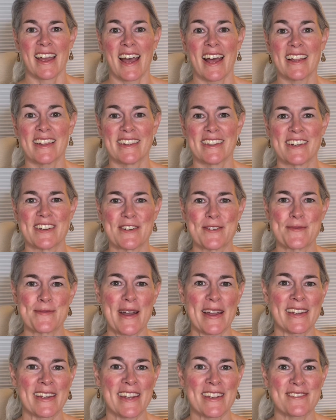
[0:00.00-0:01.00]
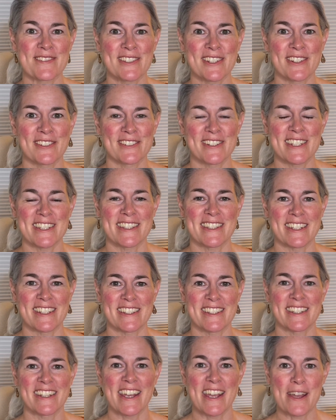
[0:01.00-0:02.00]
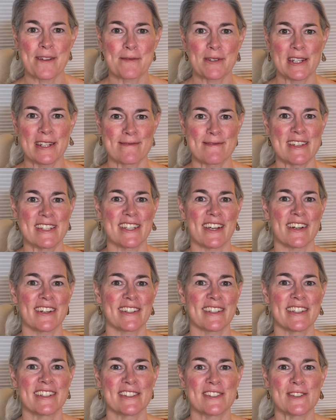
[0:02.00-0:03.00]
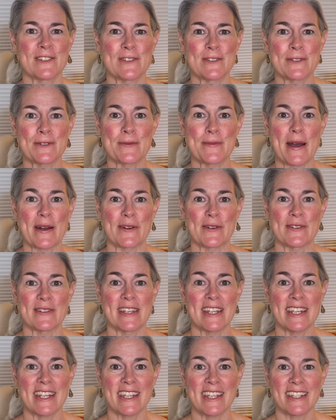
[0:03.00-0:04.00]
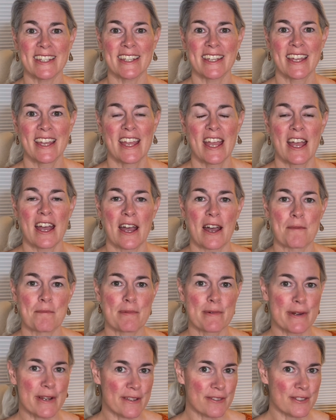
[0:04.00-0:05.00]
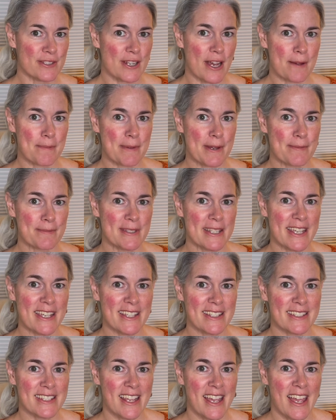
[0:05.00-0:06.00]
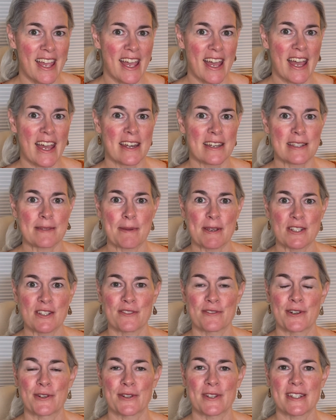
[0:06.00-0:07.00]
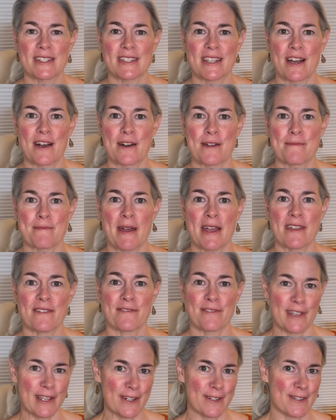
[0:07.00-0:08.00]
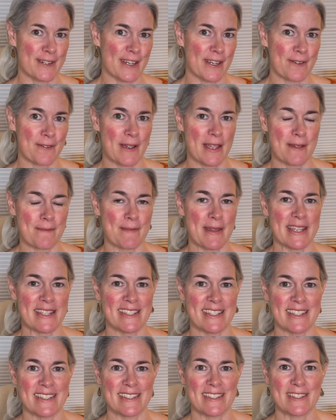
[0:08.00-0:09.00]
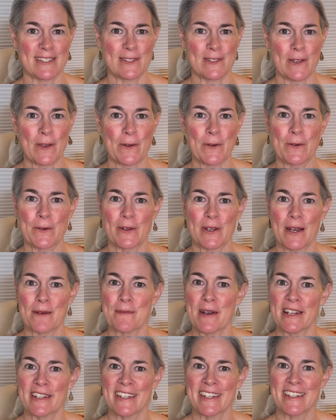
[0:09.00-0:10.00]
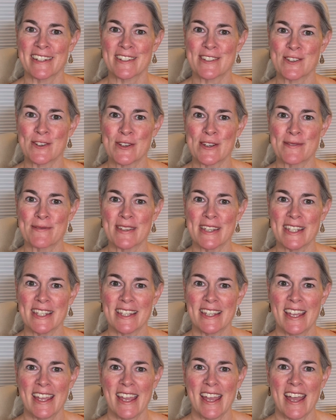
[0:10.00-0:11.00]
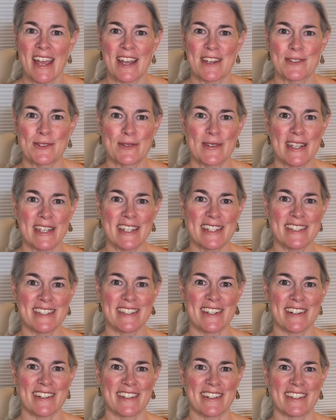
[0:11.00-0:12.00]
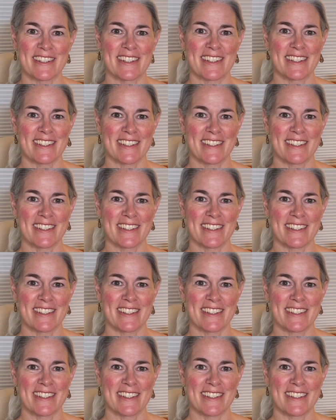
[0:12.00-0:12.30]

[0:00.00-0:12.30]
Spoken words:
Hello, my name's Krista. Today I'm going to be talking to you about knitting, a brief shop update, and a special focus on my fingering weight bases. So come on in and join me as we get started.